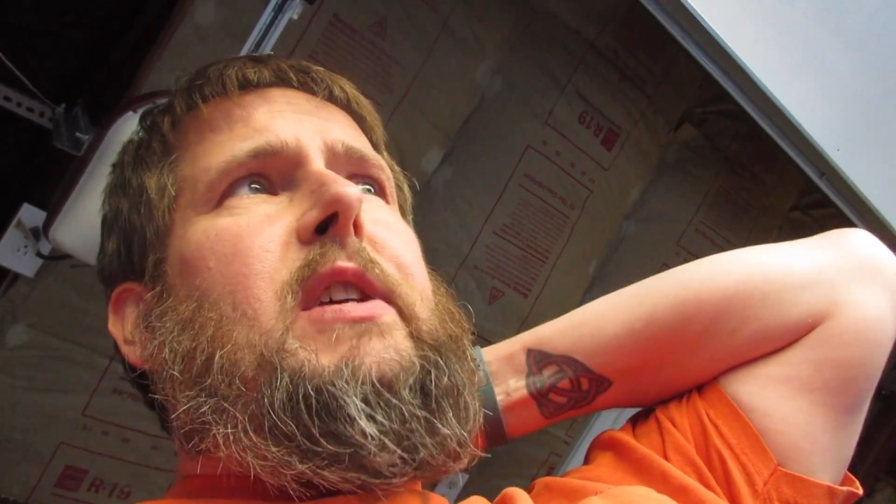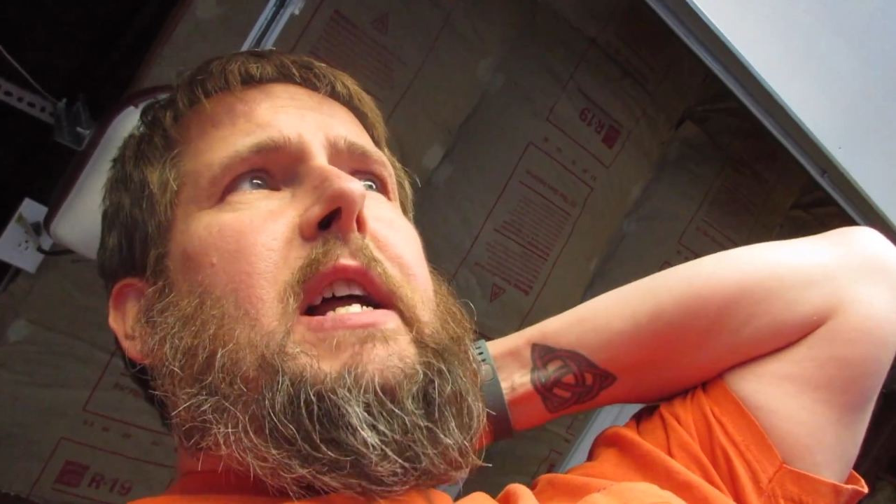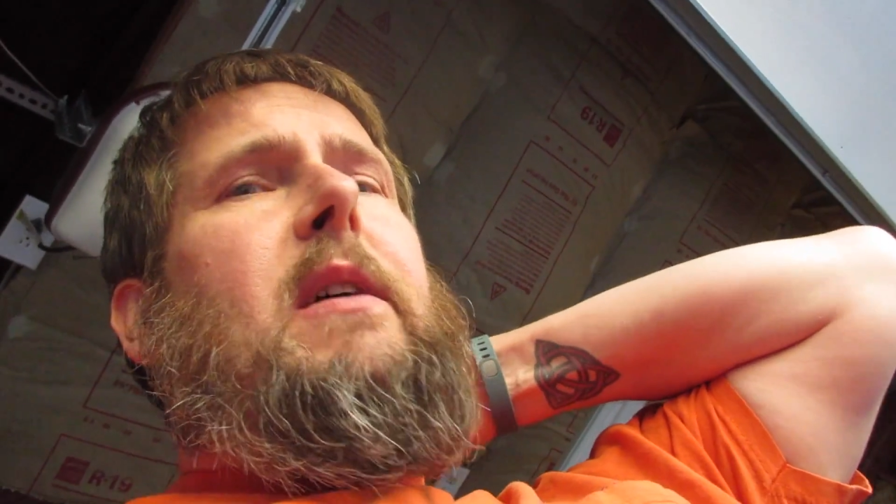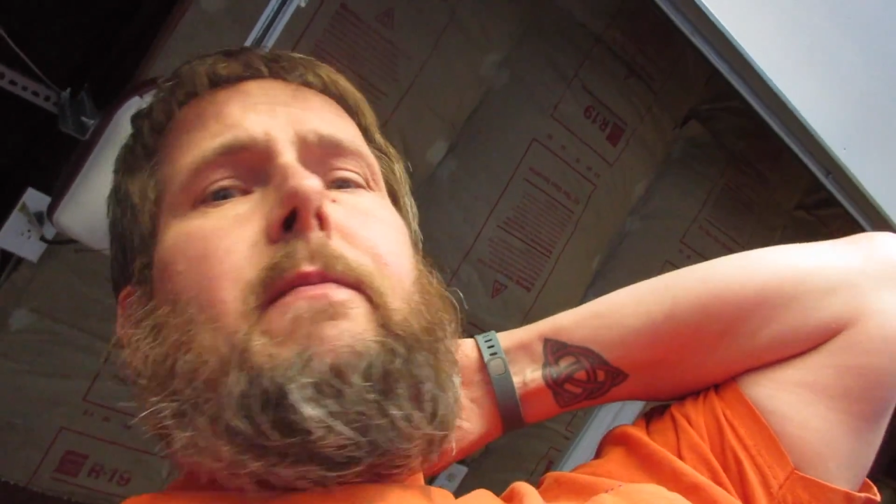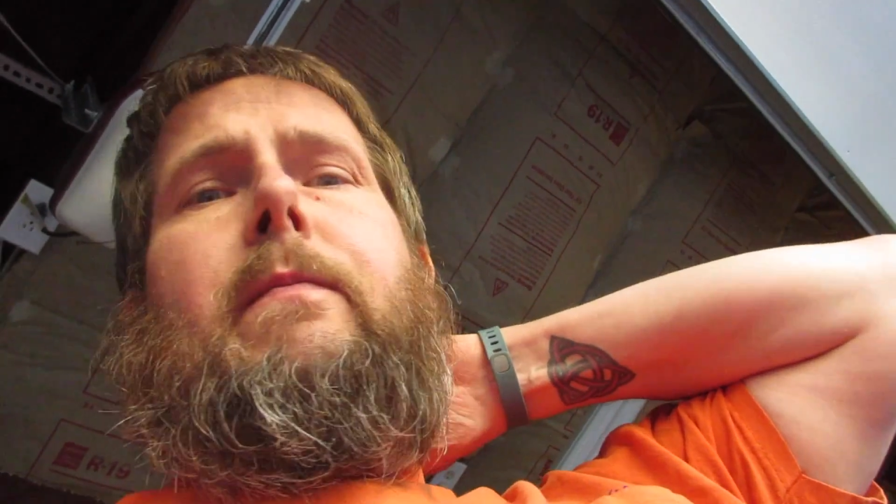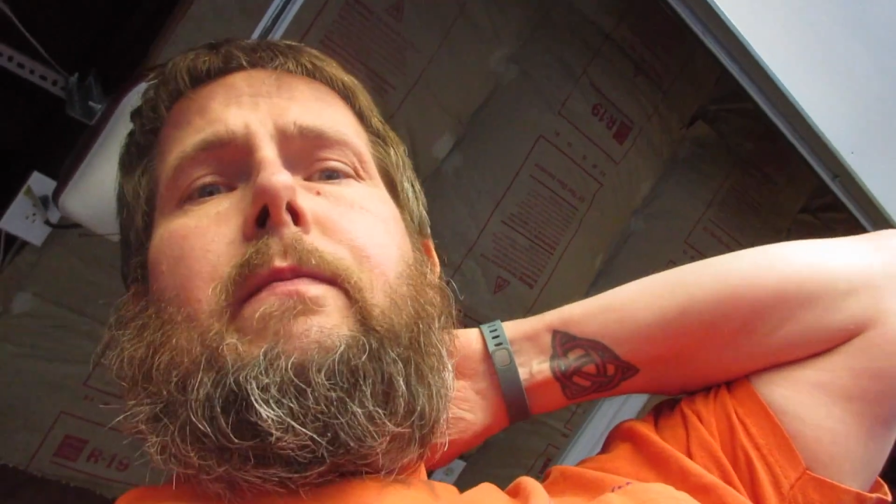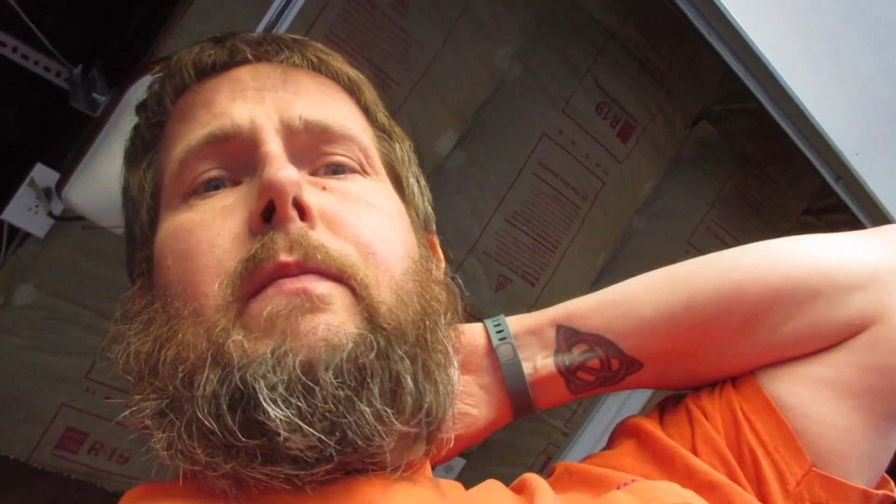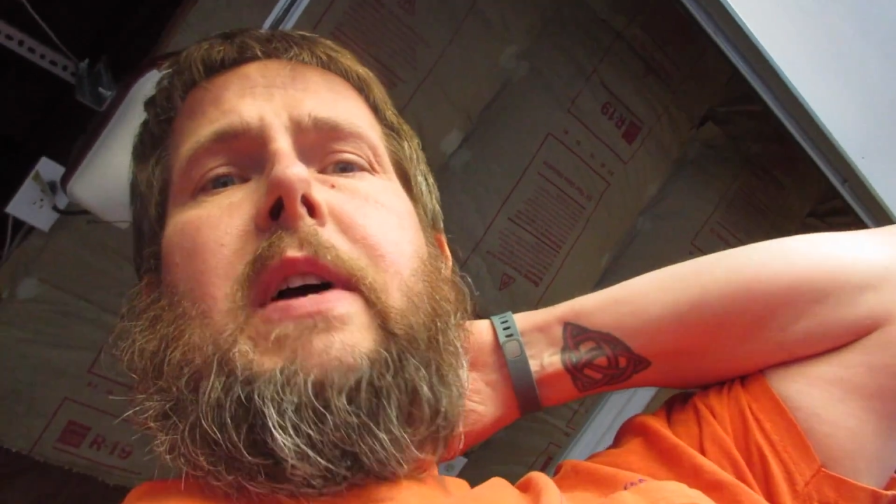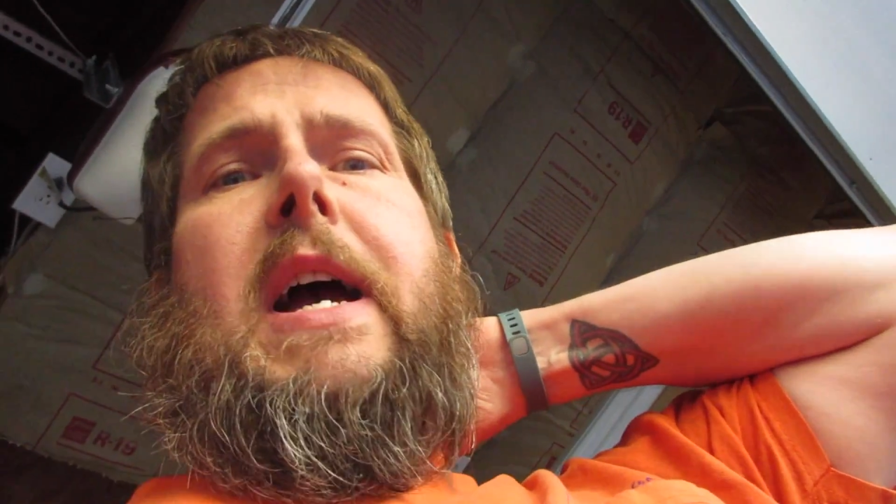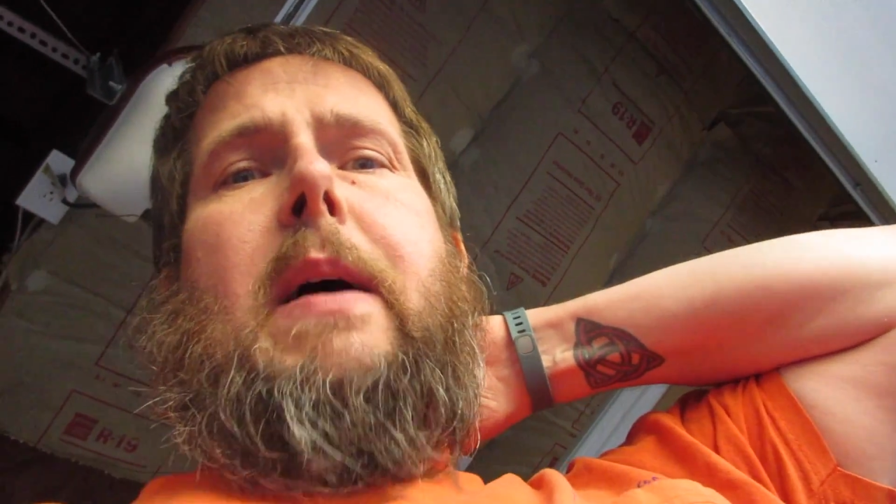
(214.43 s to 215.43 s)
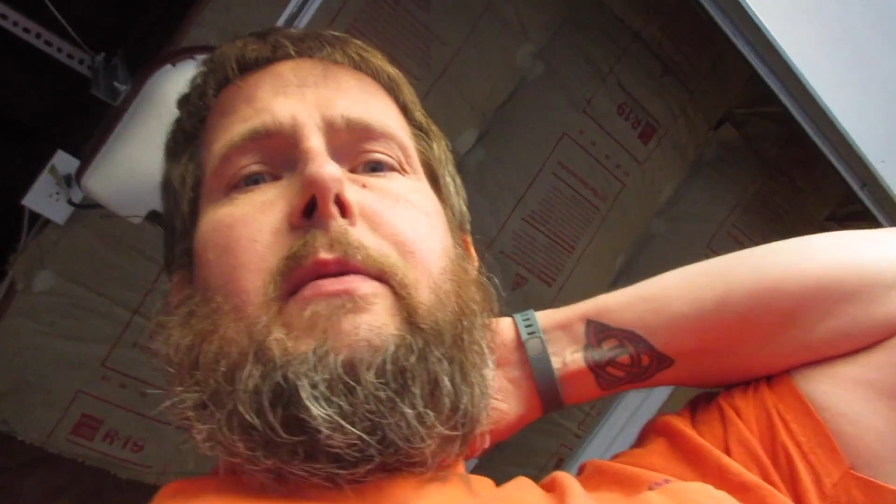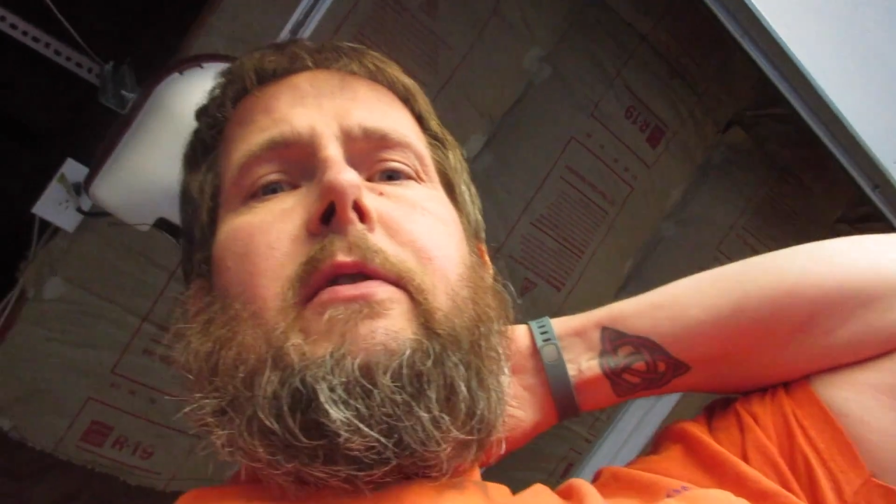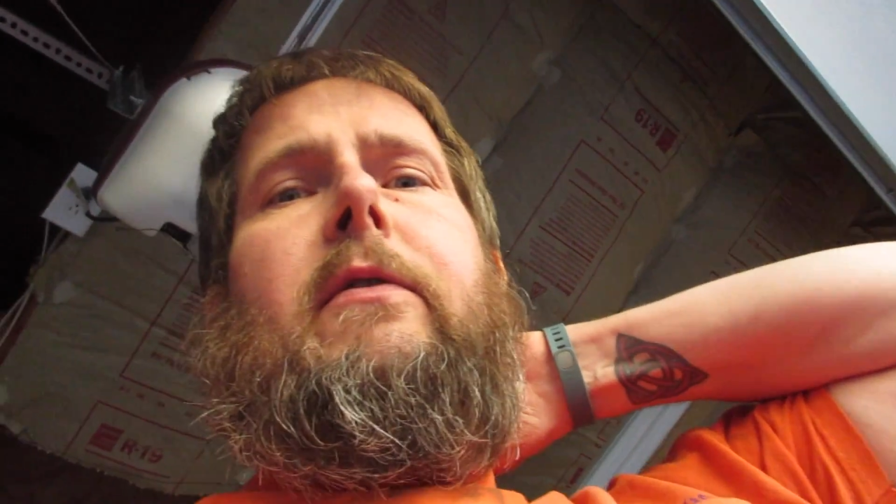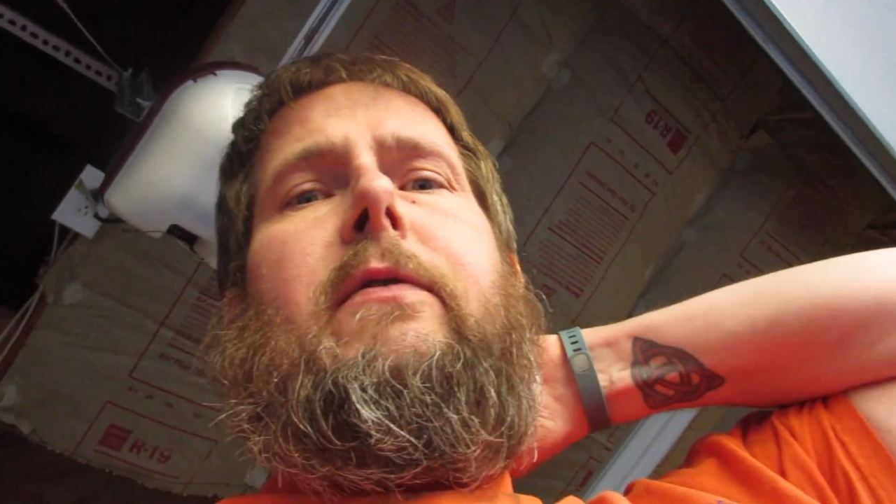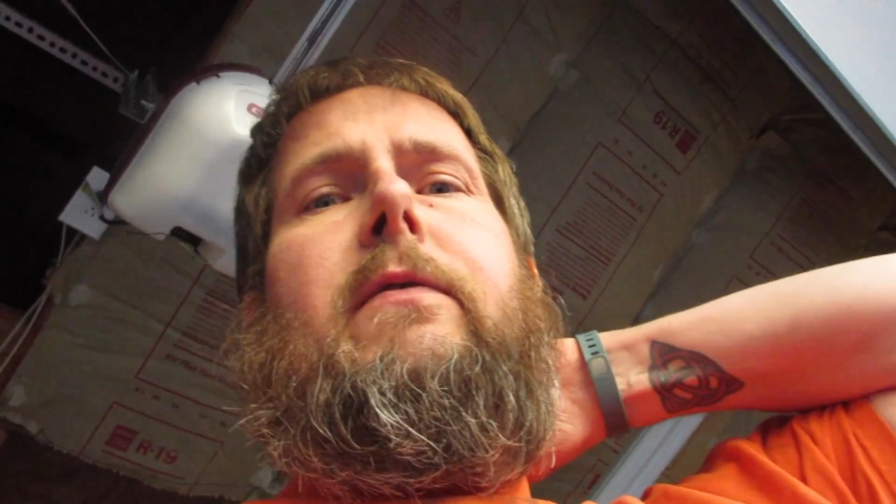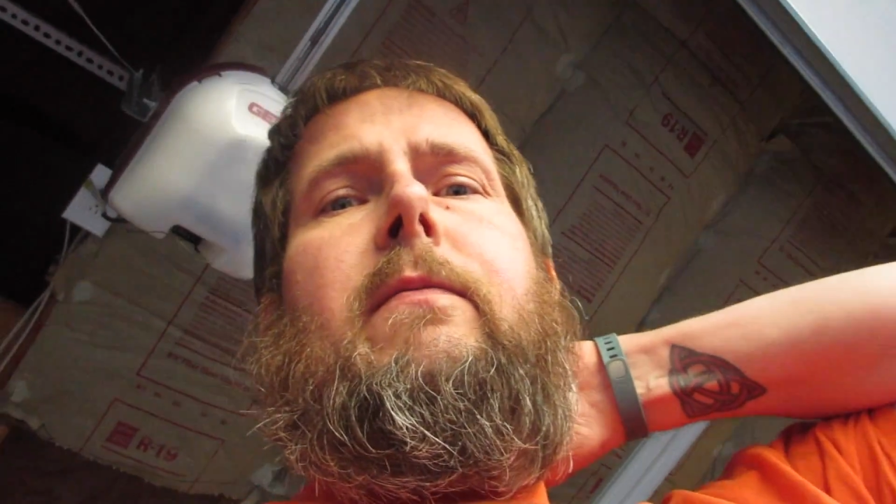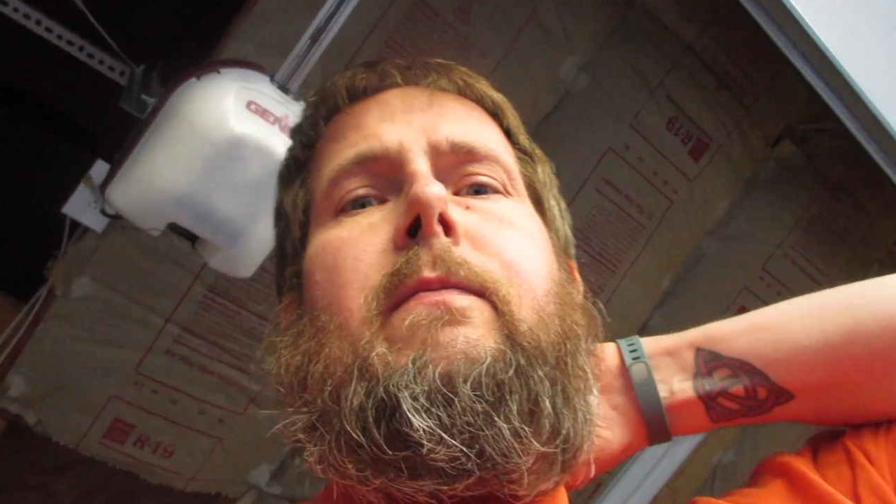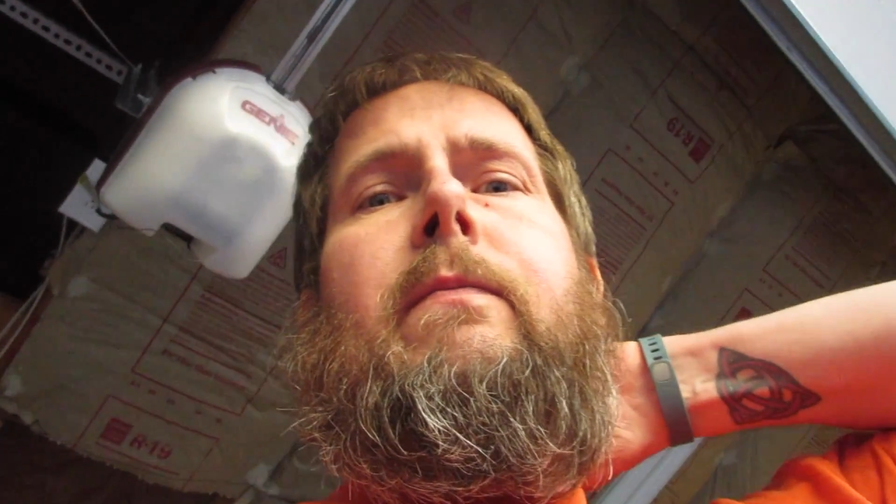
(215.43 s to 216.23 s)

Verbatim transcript: had a habit of